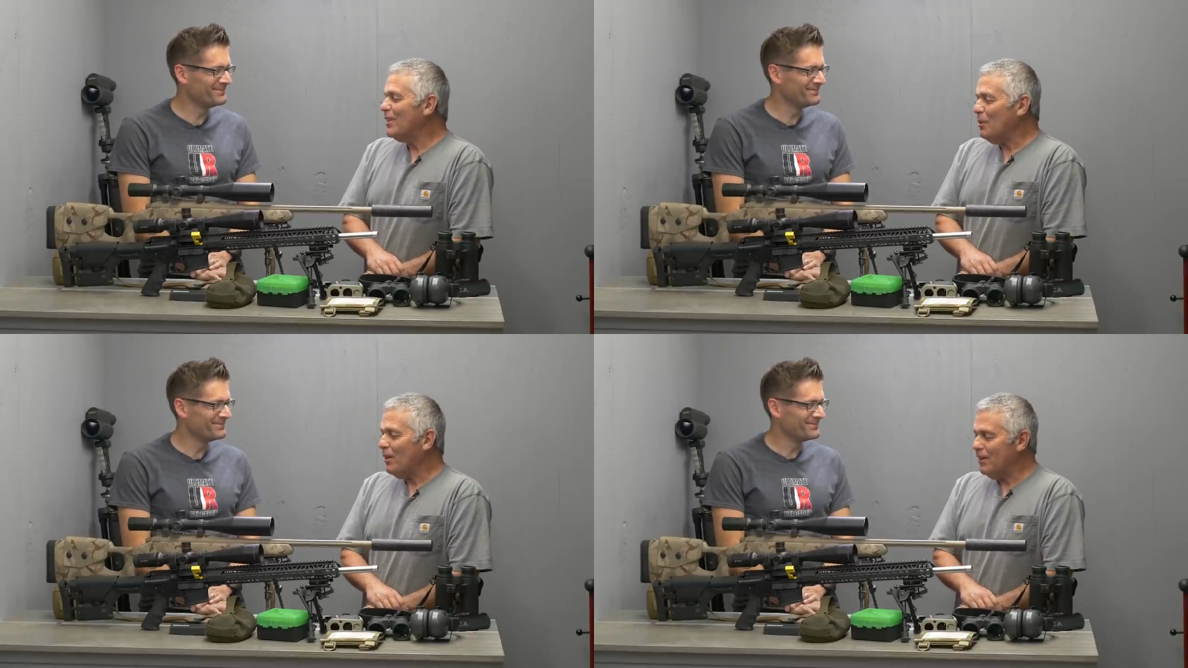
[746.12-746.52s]

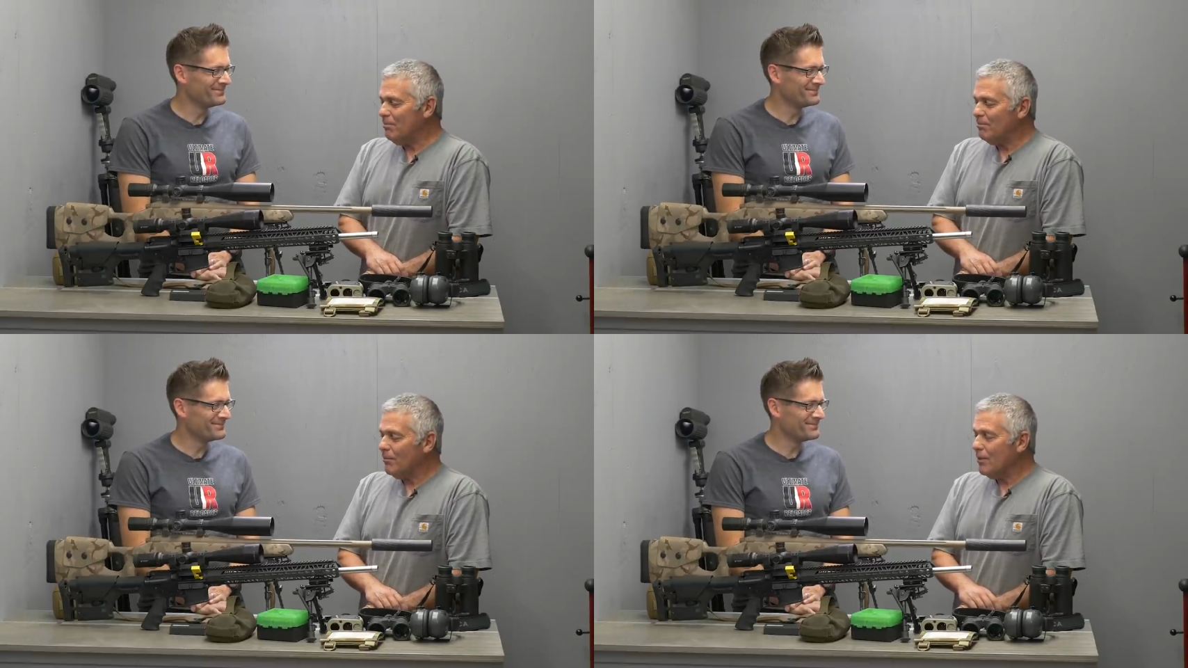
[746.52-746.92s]
Speaker 1: so
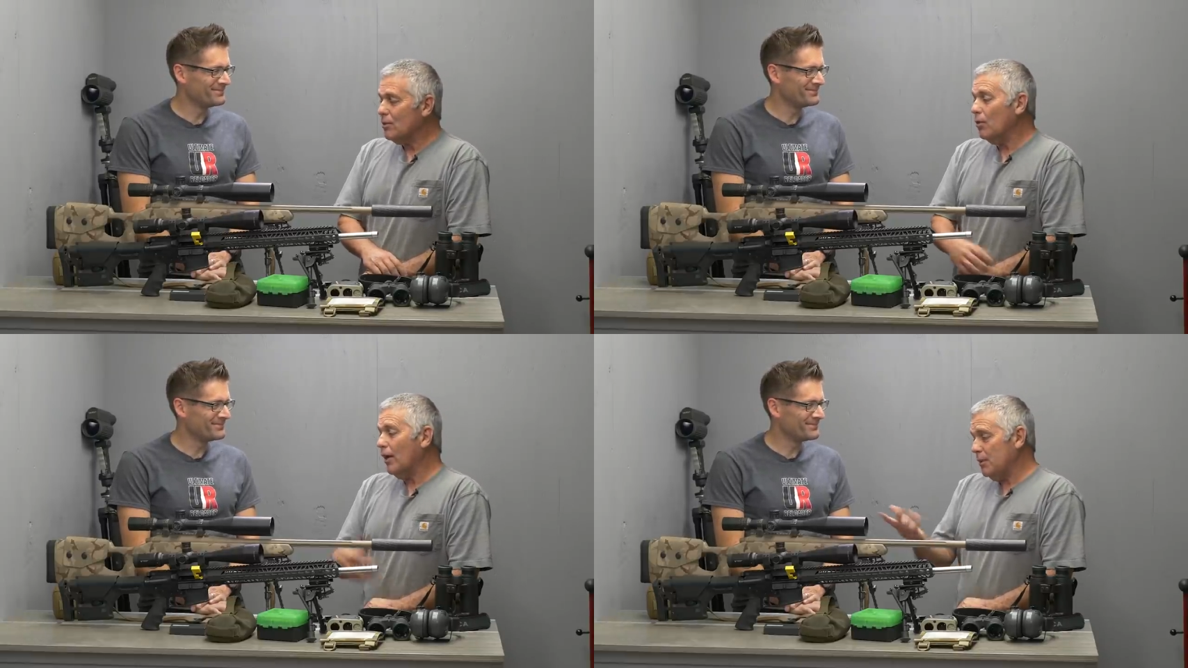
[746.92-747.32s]
um,
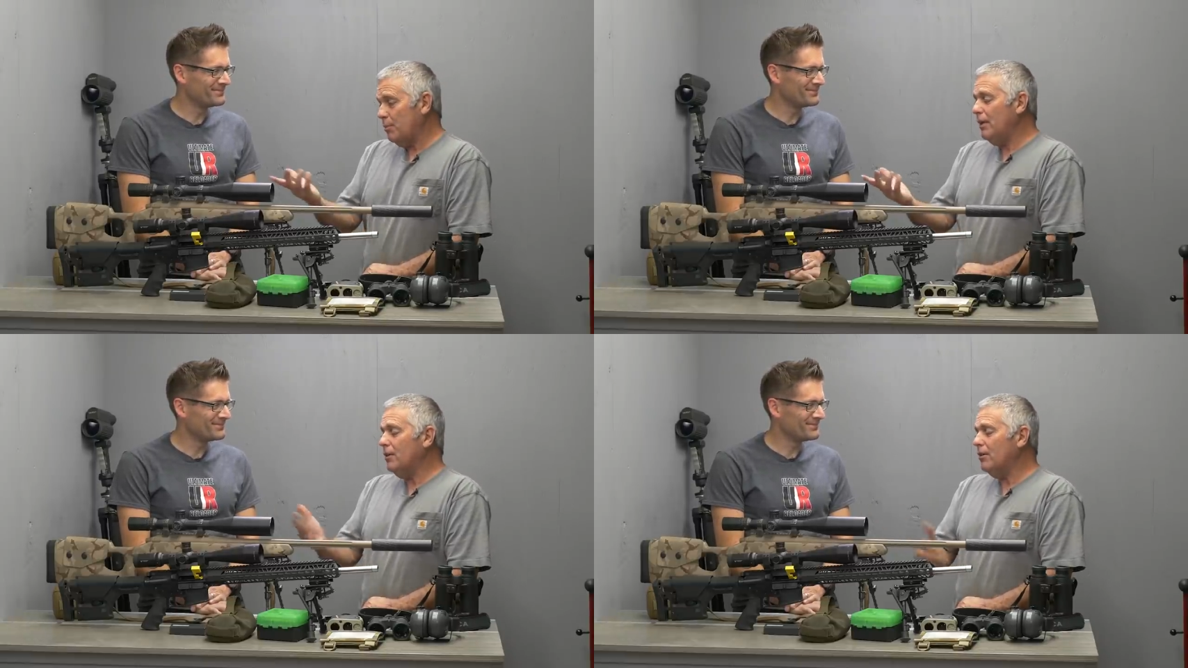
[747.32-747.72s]
so high
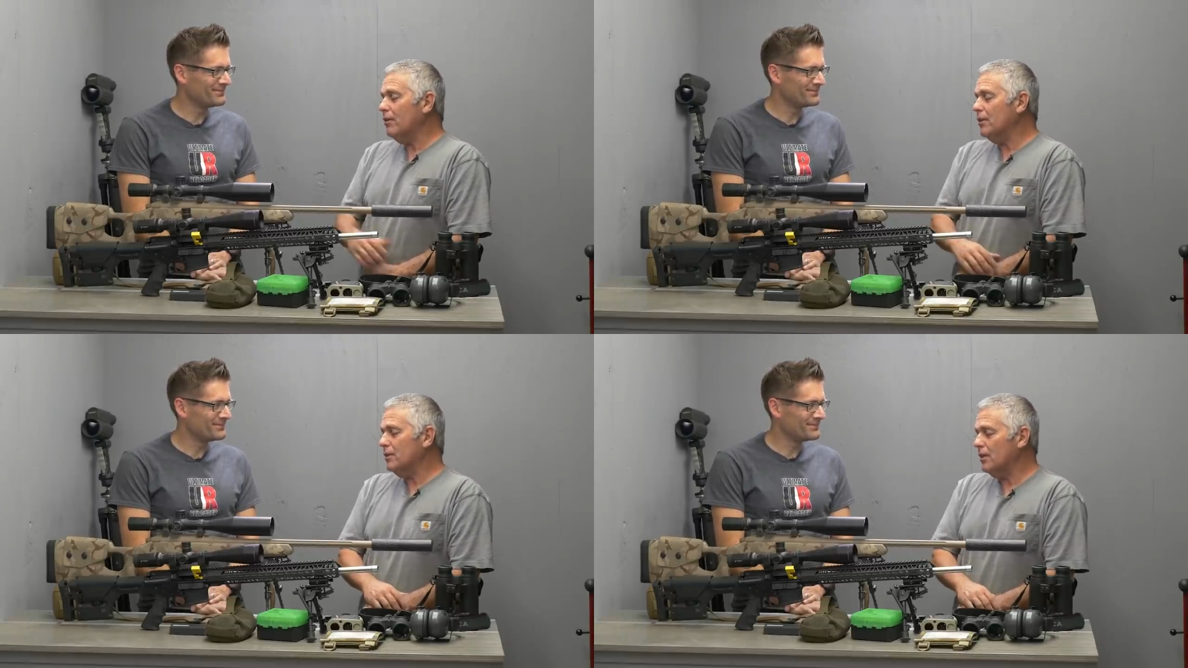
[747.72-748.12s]
speed
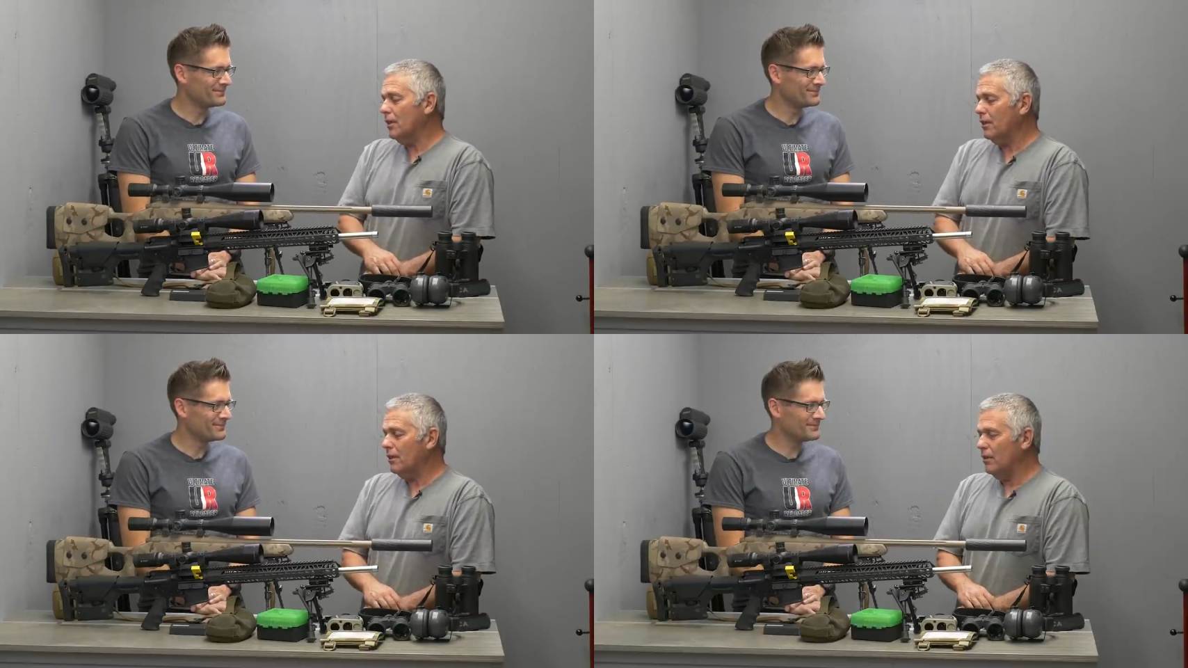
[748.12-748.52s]
turrets
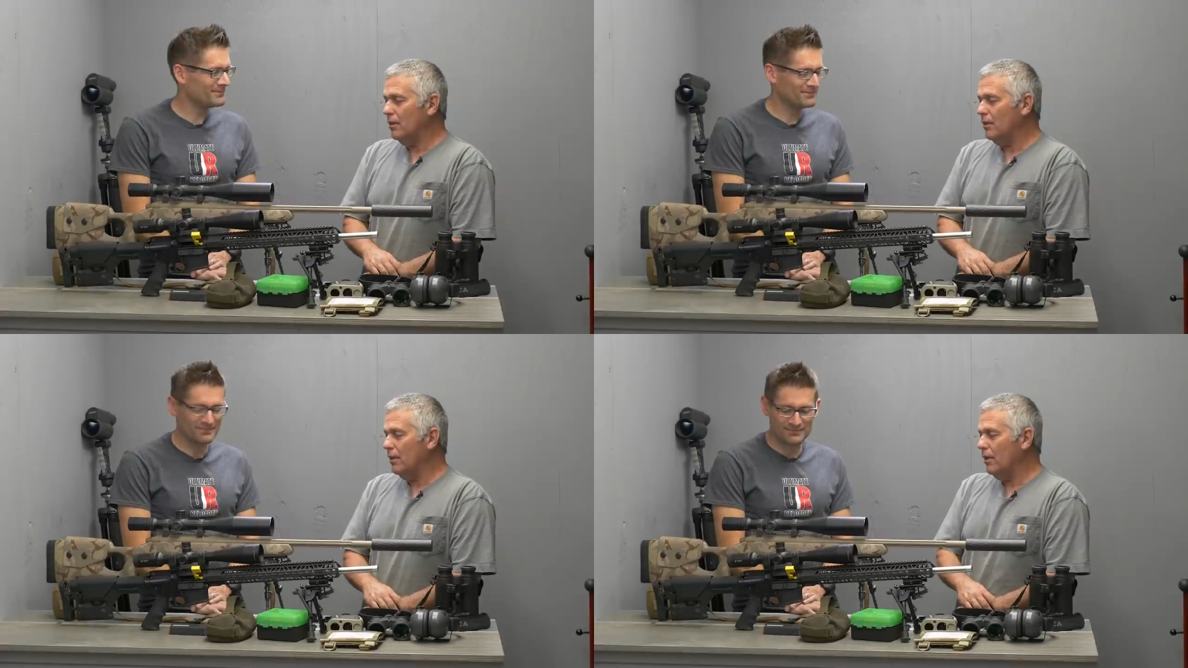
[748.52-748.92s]
and
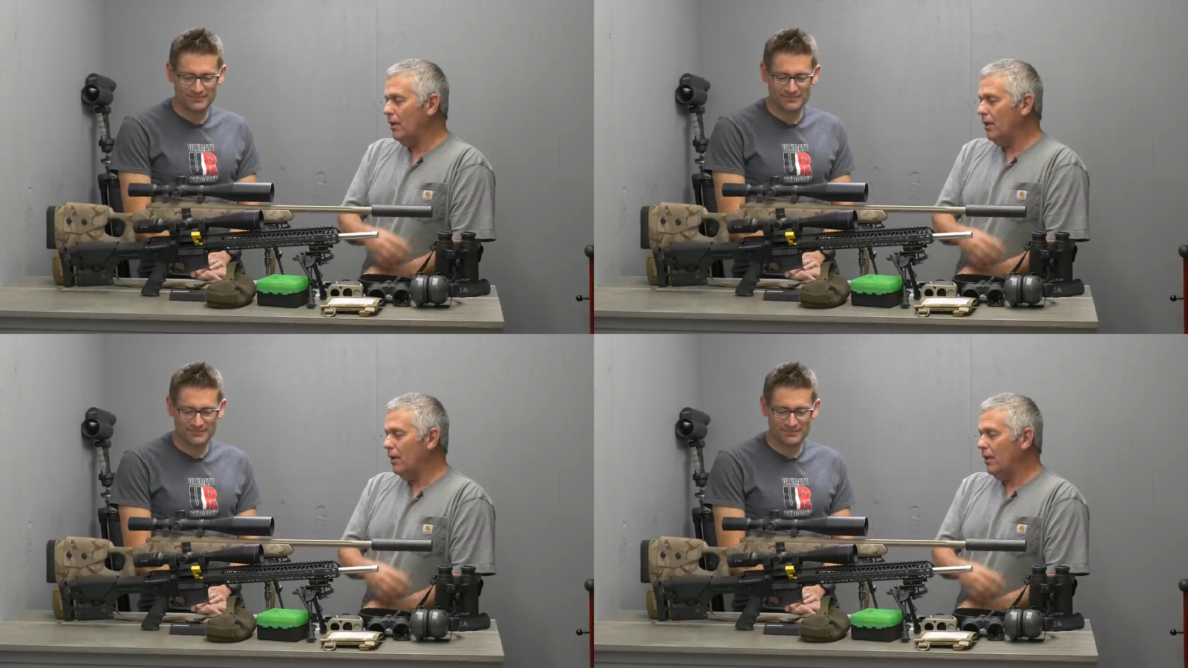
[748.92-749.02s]
uh,